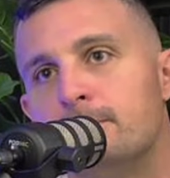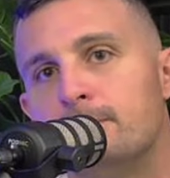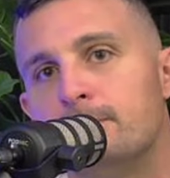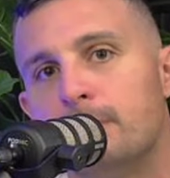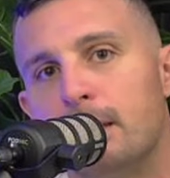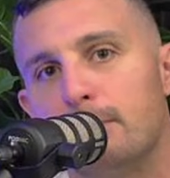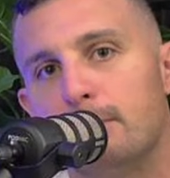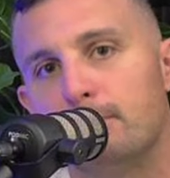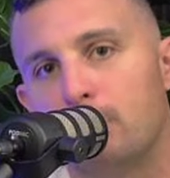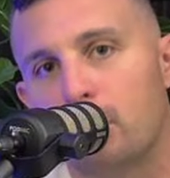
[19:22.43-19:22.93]

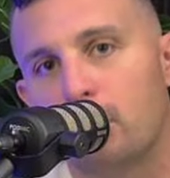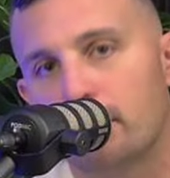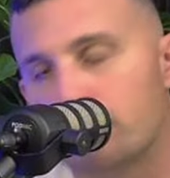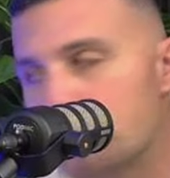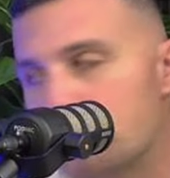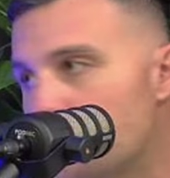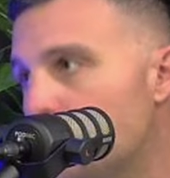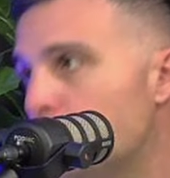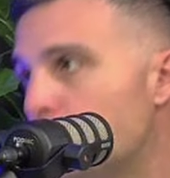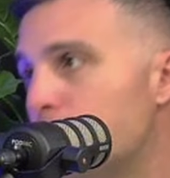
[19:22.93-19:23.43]
then
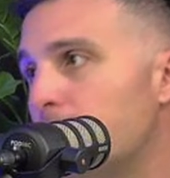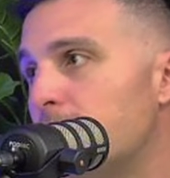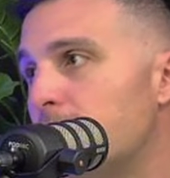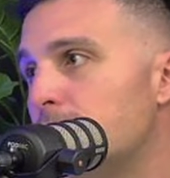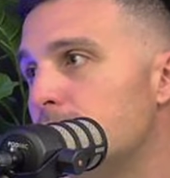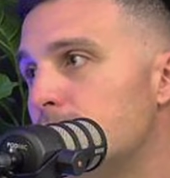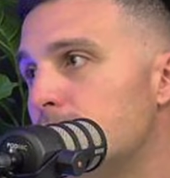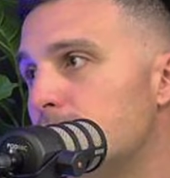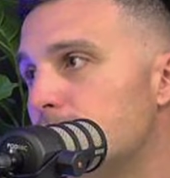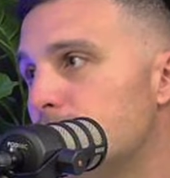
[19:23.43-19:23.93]
minus
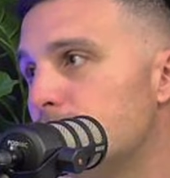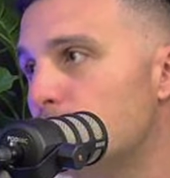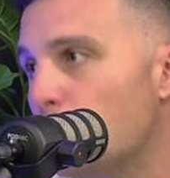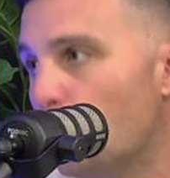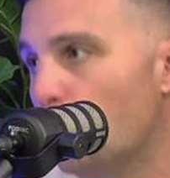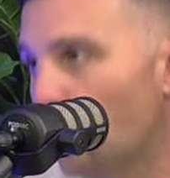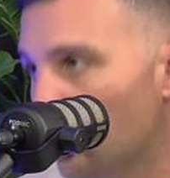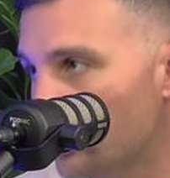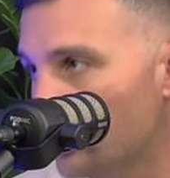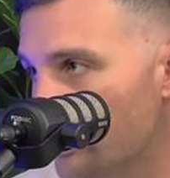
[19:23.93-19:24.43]
expenses,
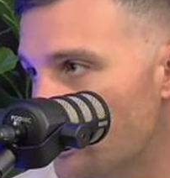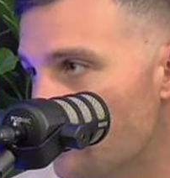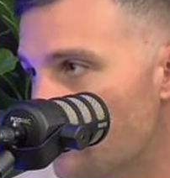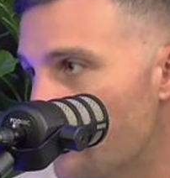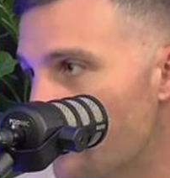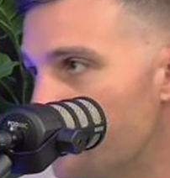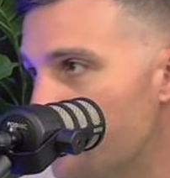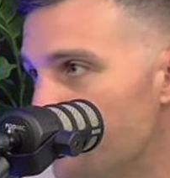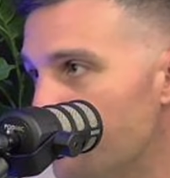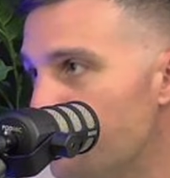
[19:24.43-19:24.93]
all
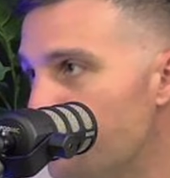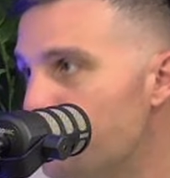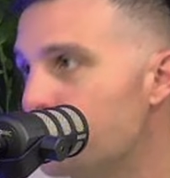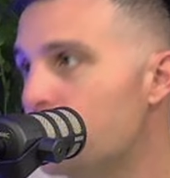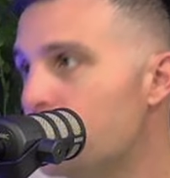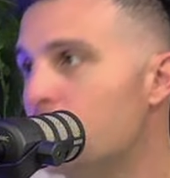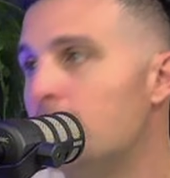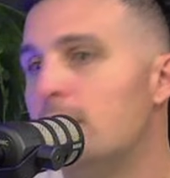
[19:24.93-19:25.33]
expenses,